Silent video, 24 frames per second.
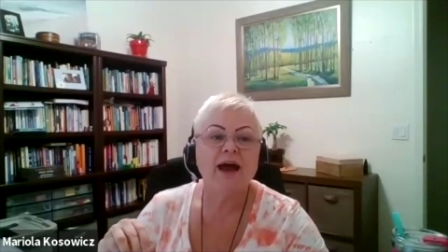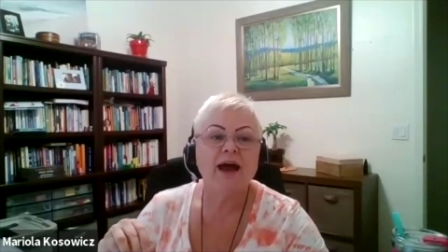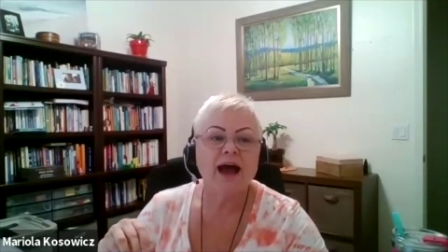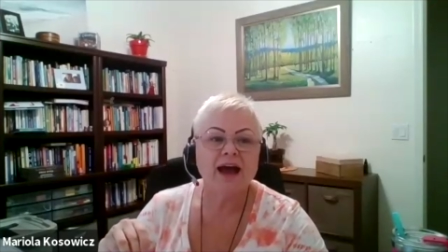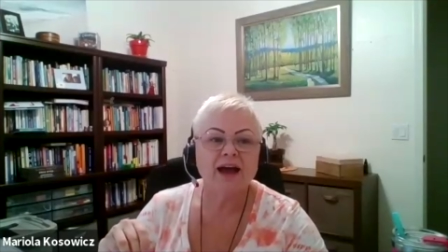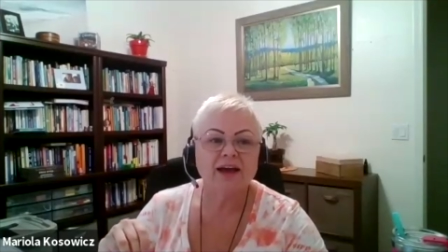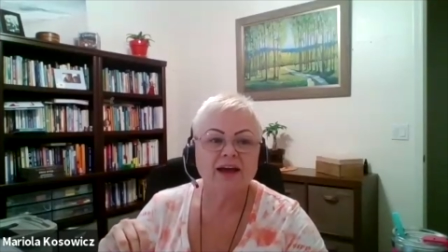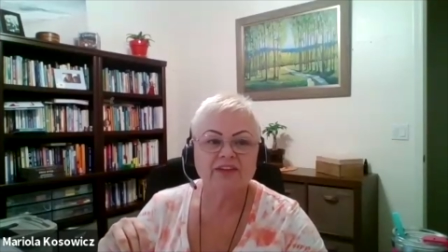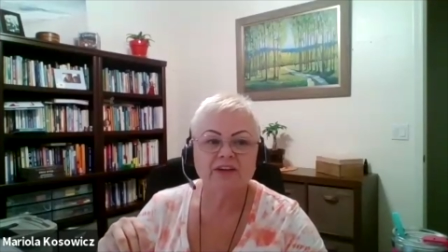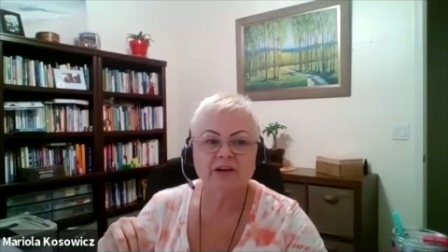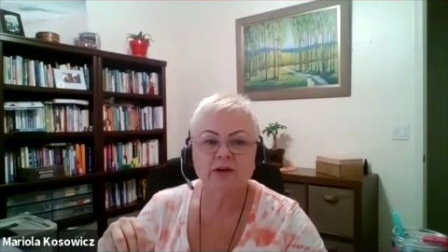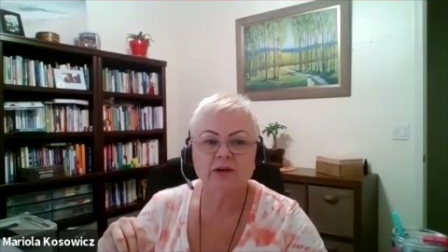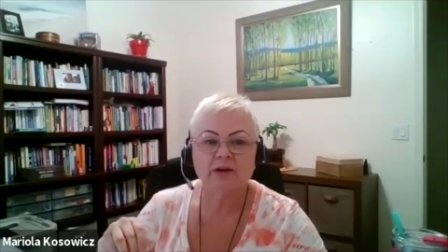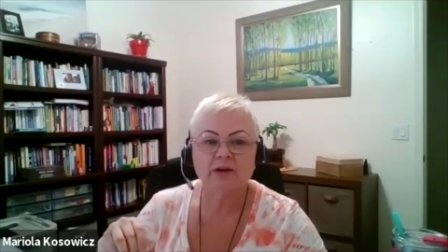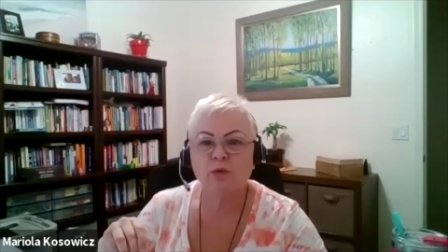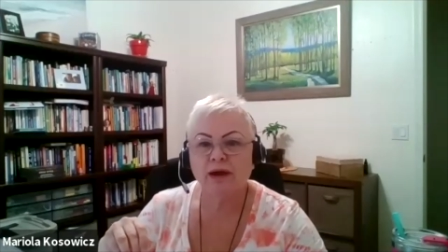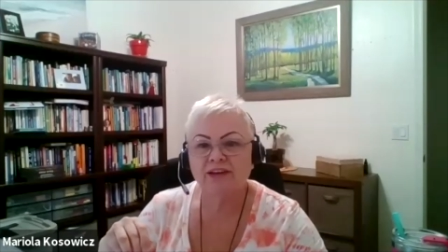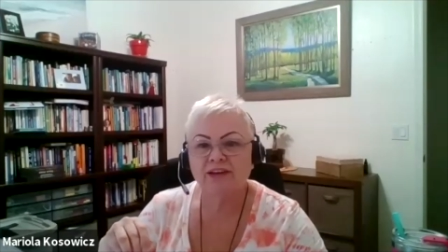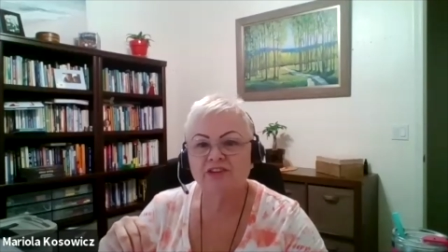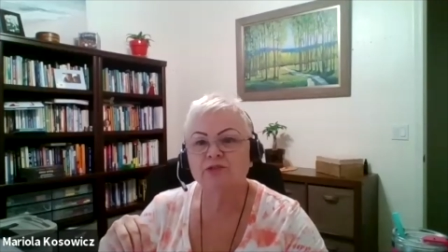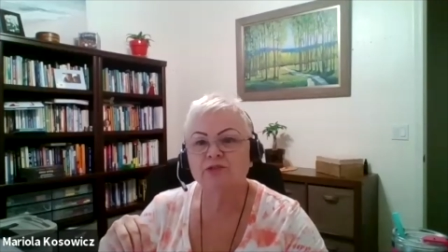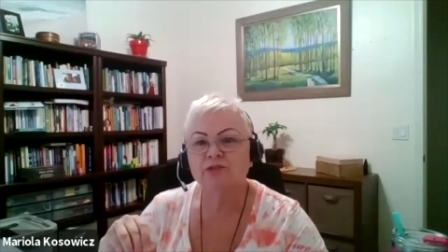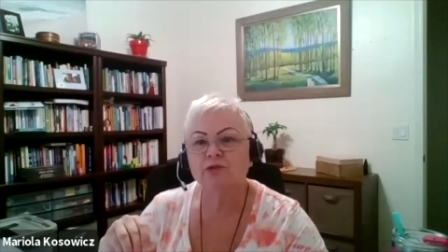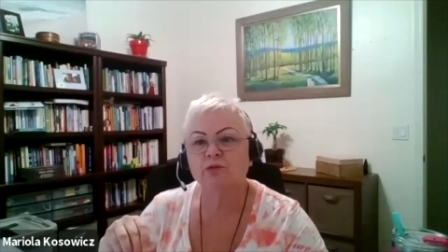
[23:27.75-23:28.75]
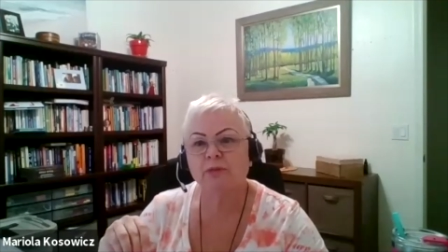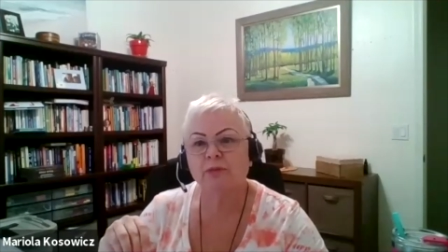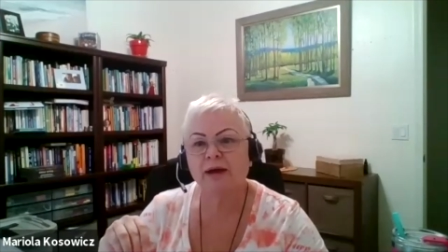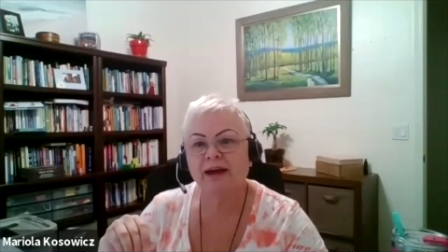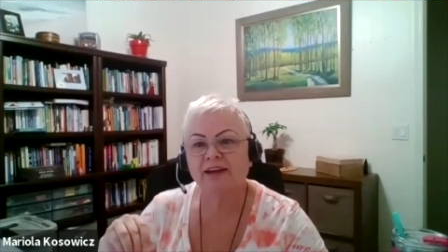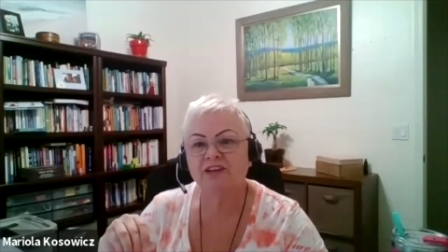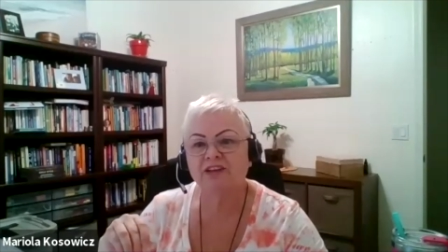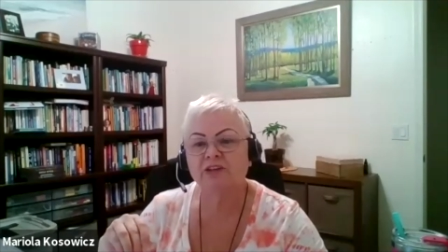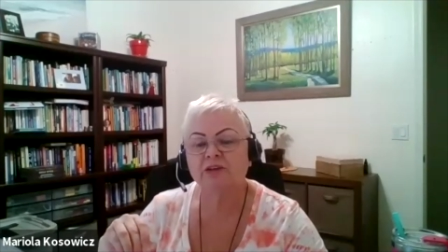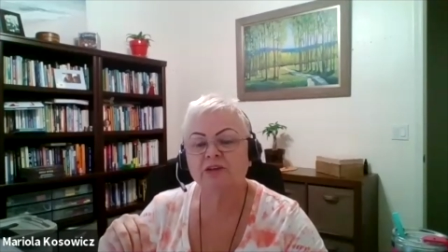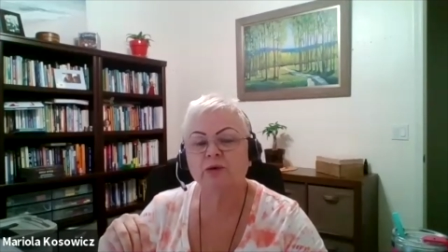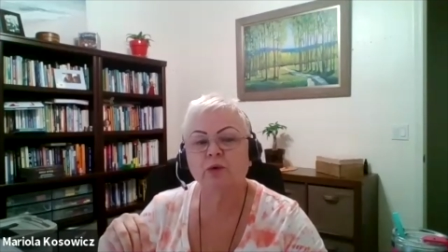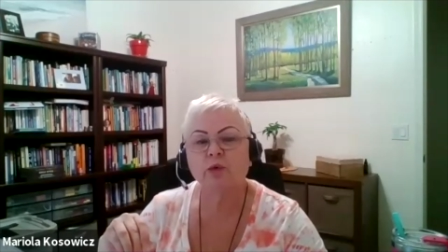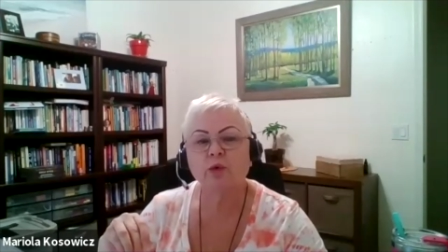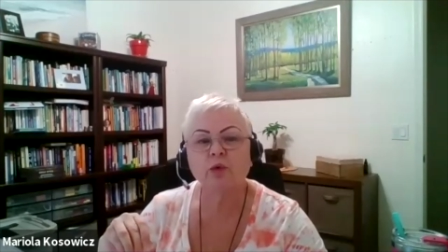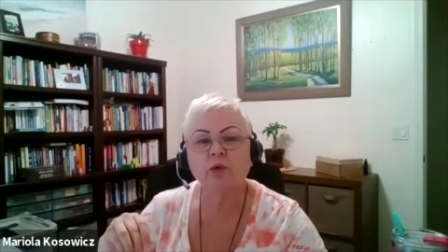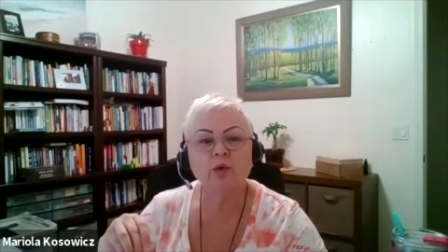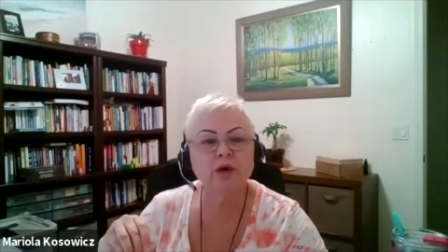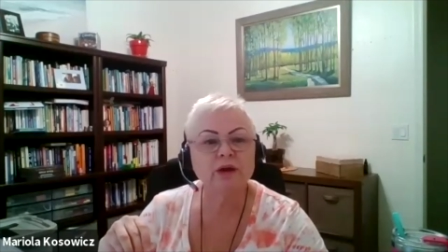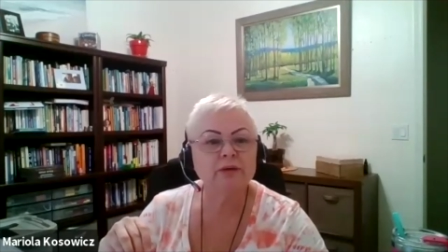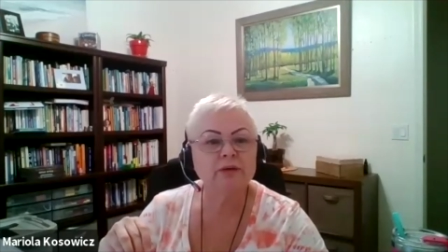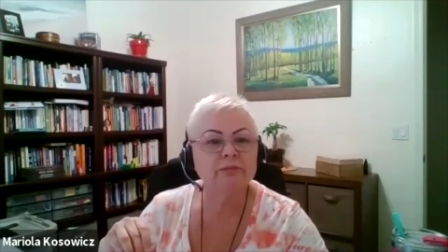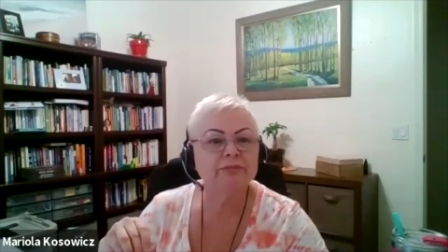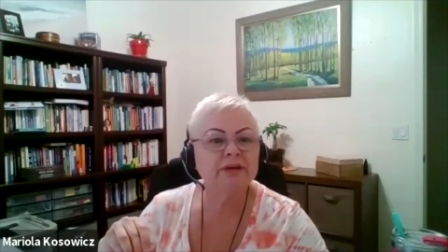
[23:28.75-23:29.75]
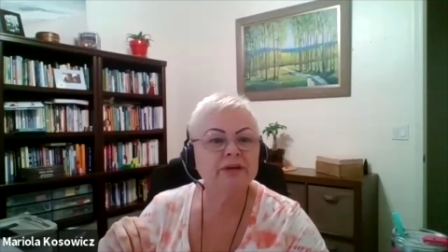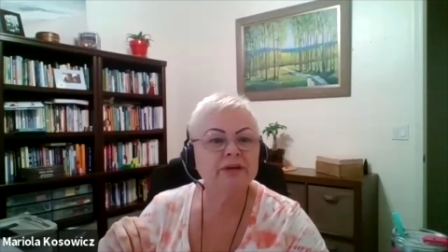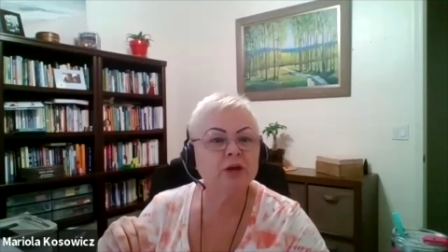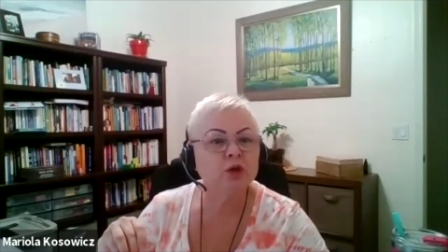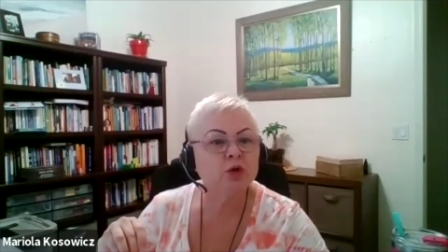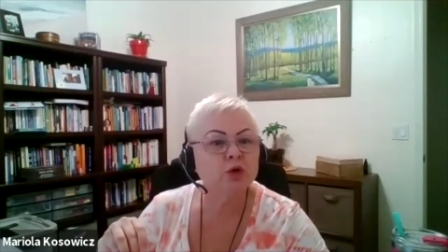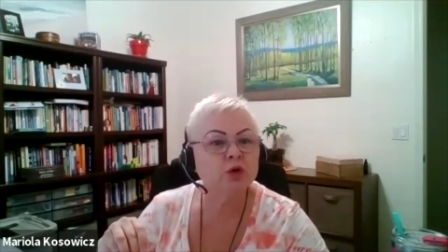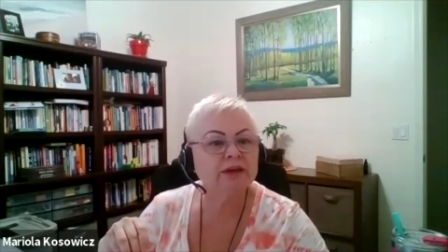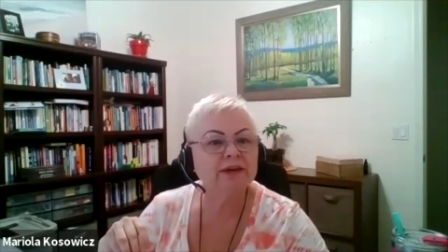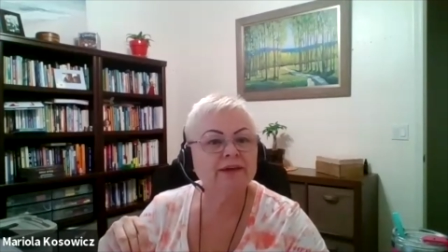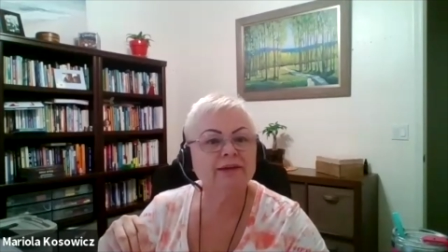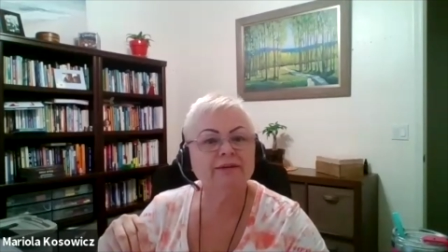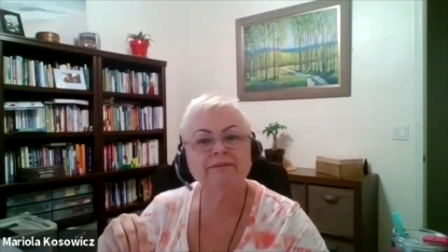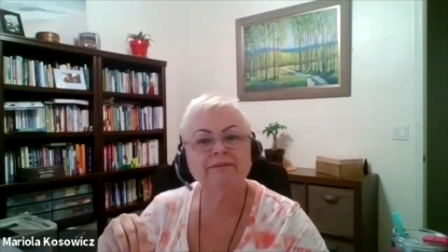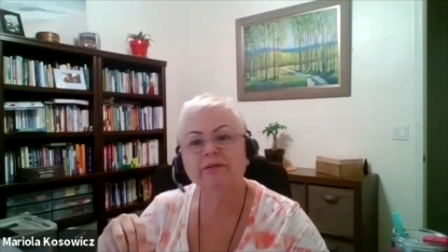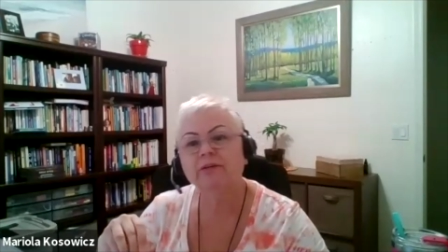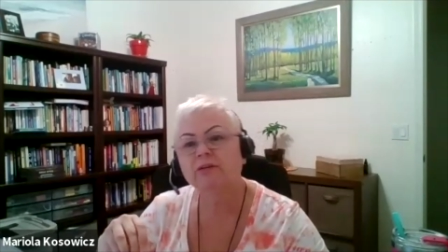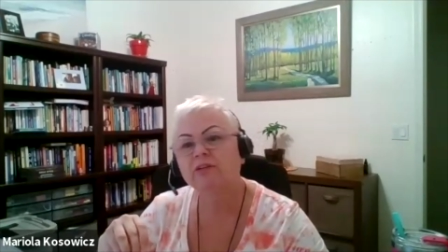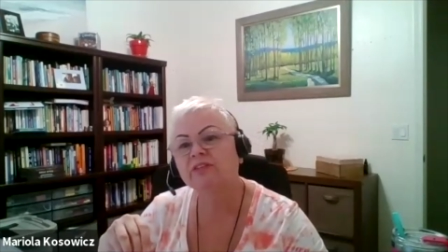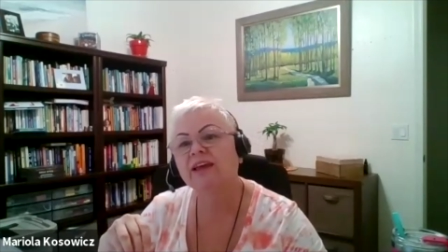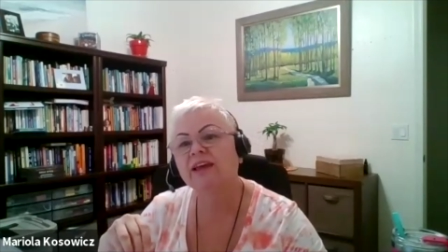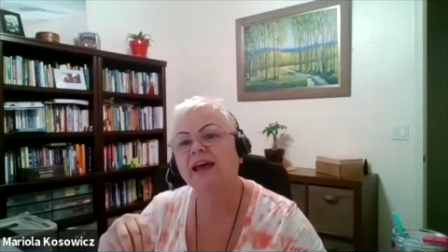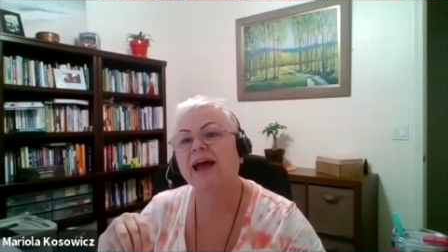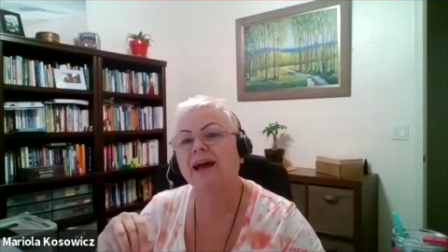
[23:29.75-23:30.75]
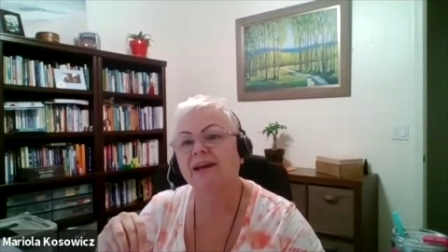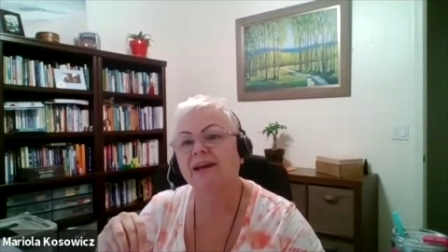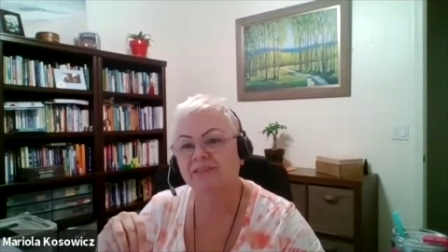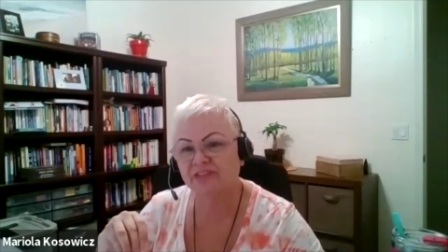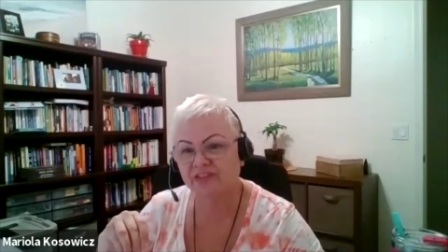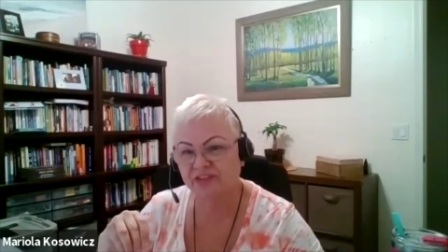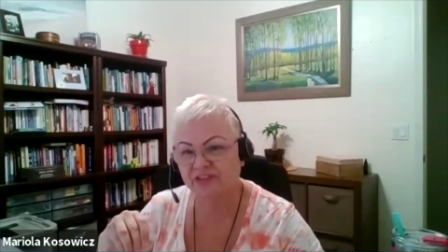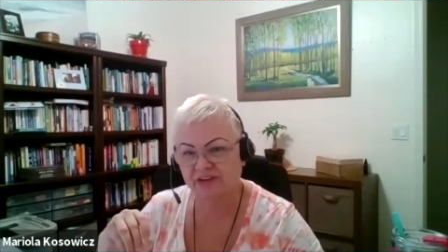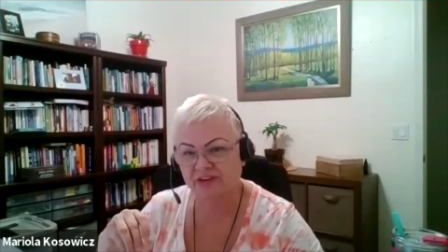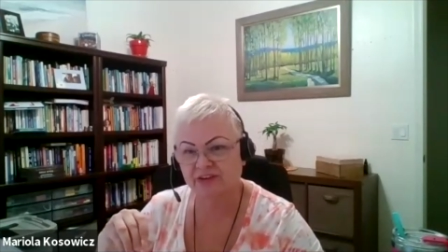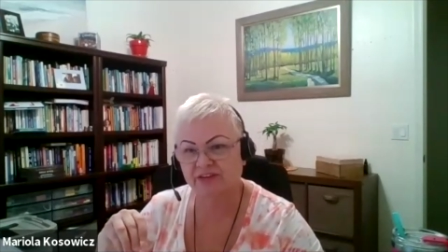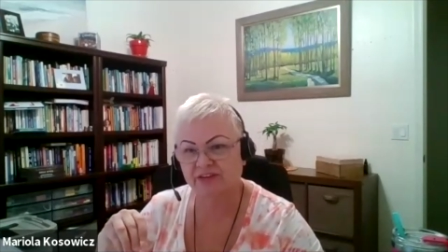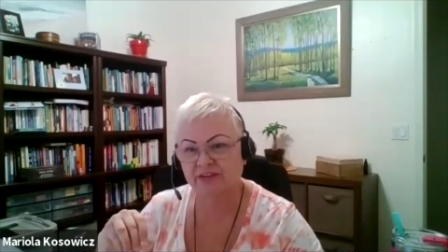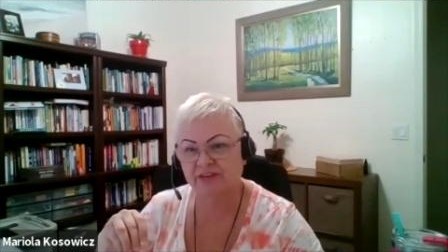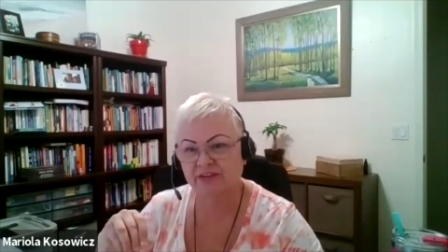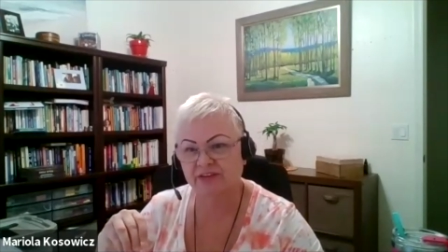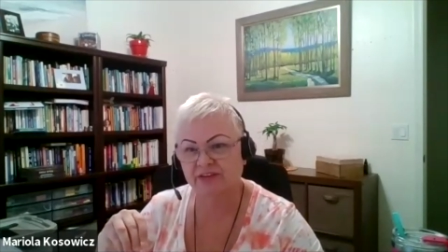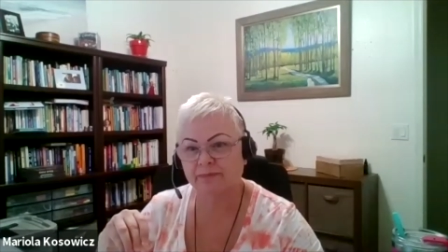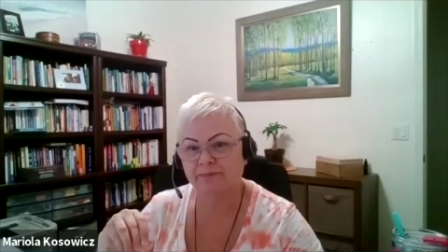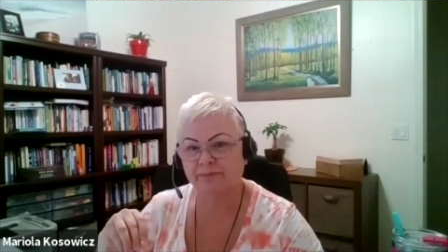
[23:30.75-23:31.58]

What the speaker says: Otherwise, your mind will be looking for the answers.